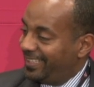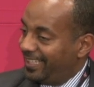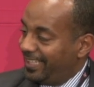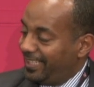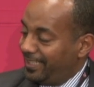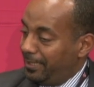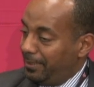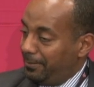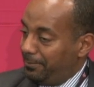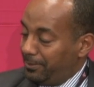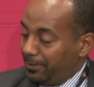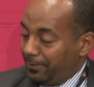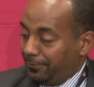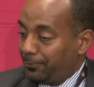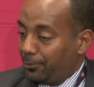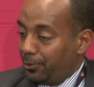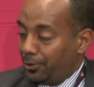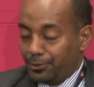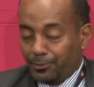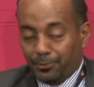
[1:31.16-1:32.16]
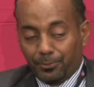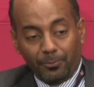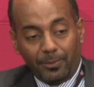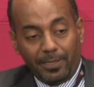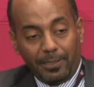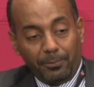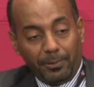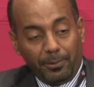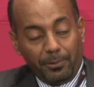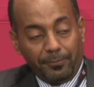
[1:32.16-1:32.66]
But of course,
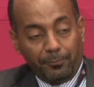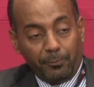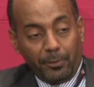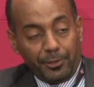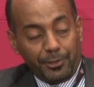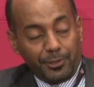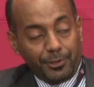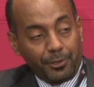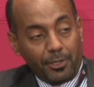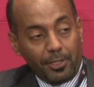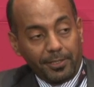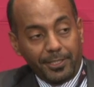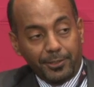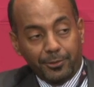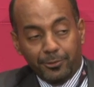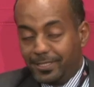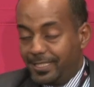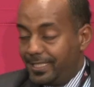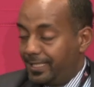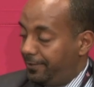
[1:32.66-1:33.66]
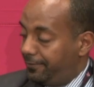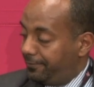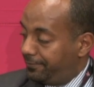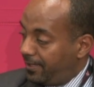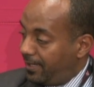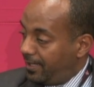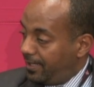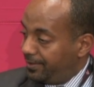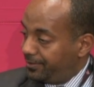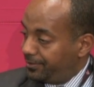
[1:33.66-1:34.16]
when you're talking to
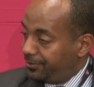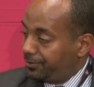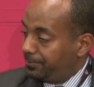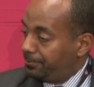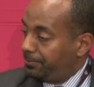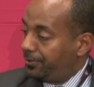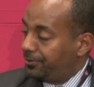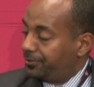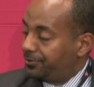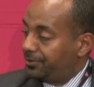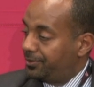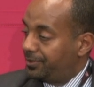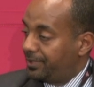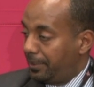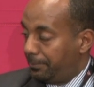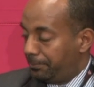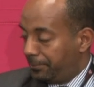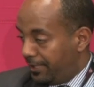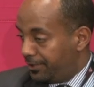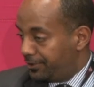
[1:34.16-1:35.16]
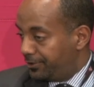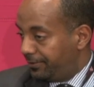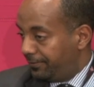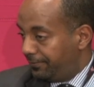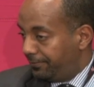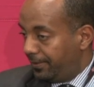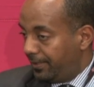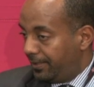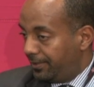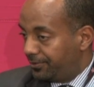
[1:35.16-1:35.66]
DFIs as opposed to, say, pension
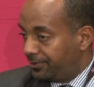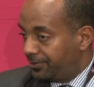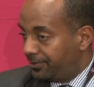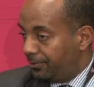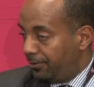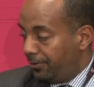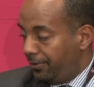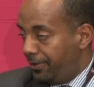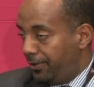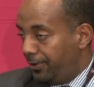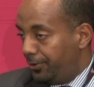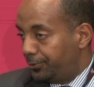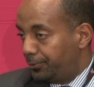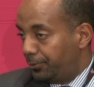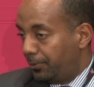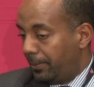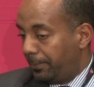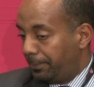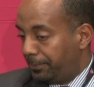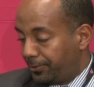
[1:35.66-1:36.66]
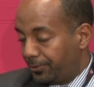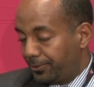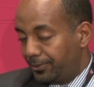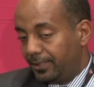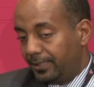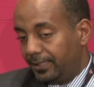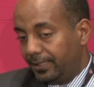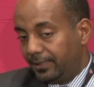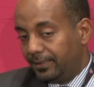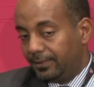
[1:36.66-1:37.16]
funds or those who are
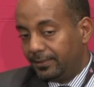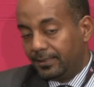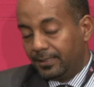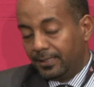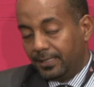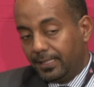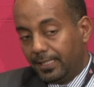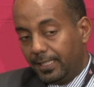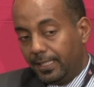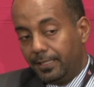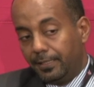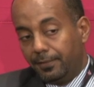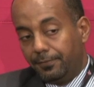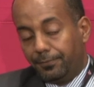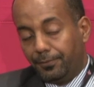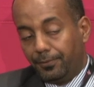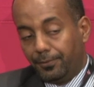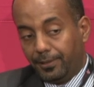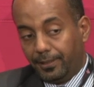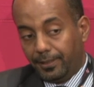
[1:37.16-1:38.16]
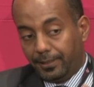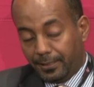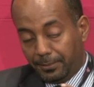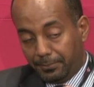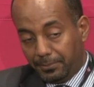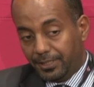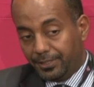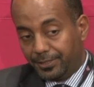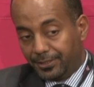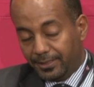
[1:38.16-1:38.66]
purely in it for a
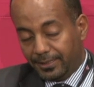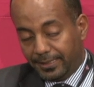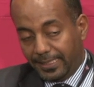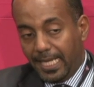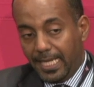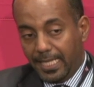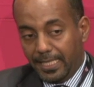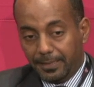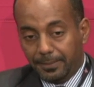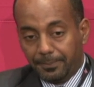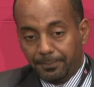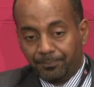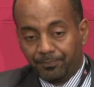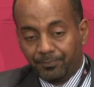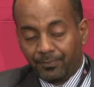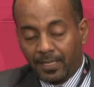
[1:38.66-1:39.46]
commercial gain,